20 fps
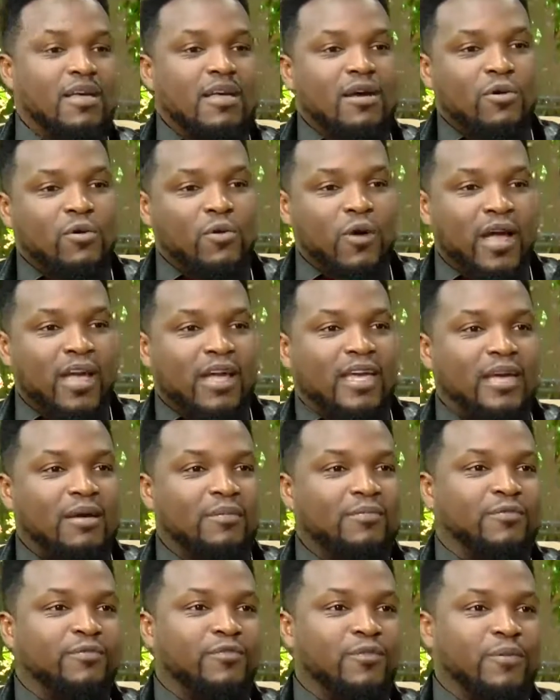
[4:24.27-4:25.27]
Where I
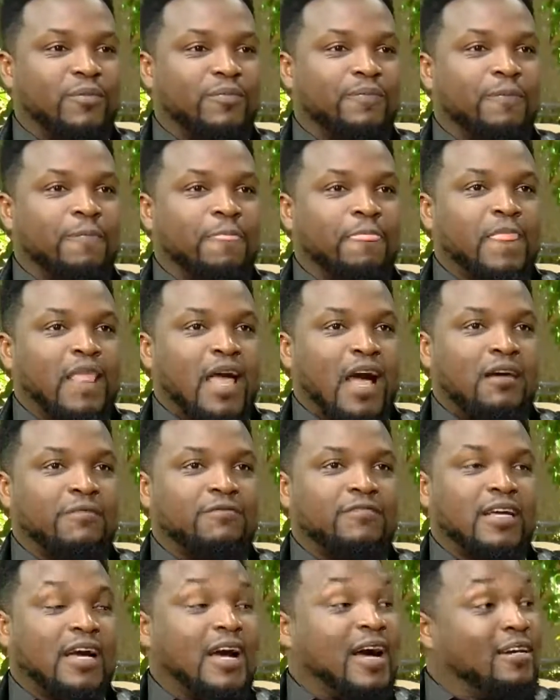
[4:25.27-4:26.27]
came from,
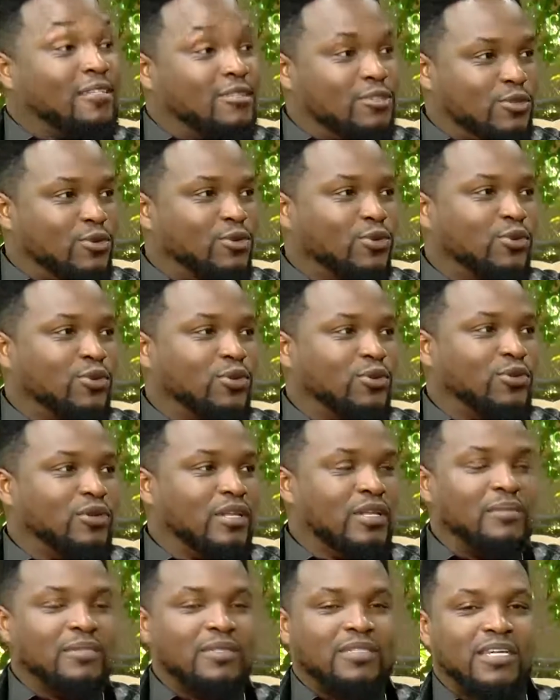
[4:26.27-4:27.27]
after high school,
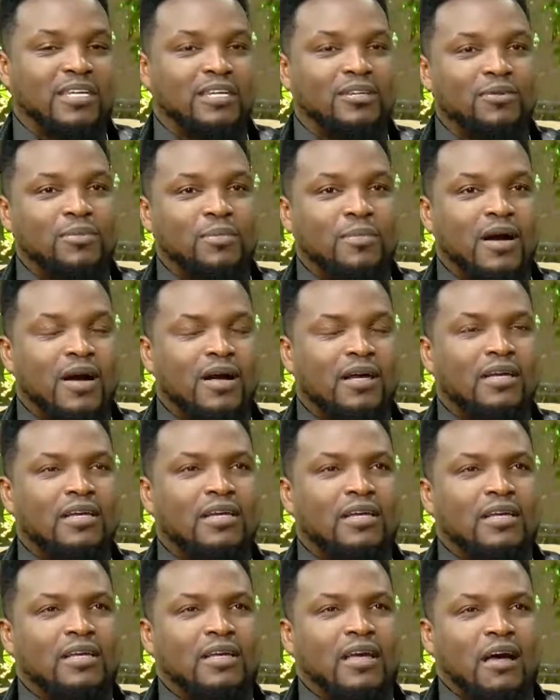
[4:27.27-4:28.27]
let me take you back.
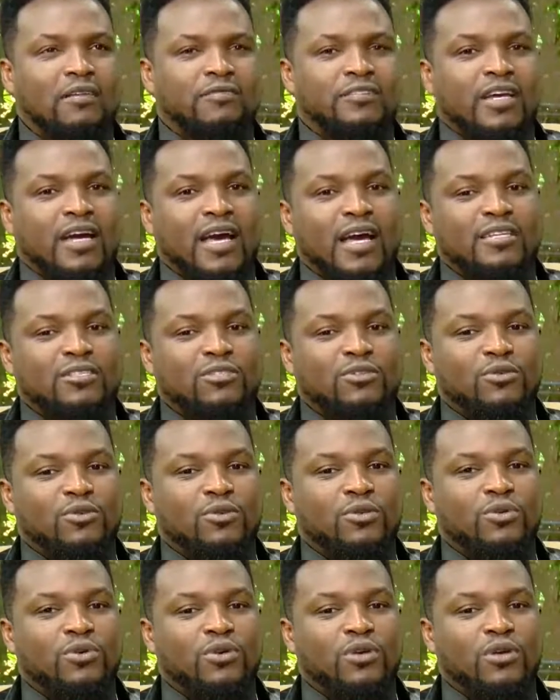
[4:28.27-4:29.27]
After high school,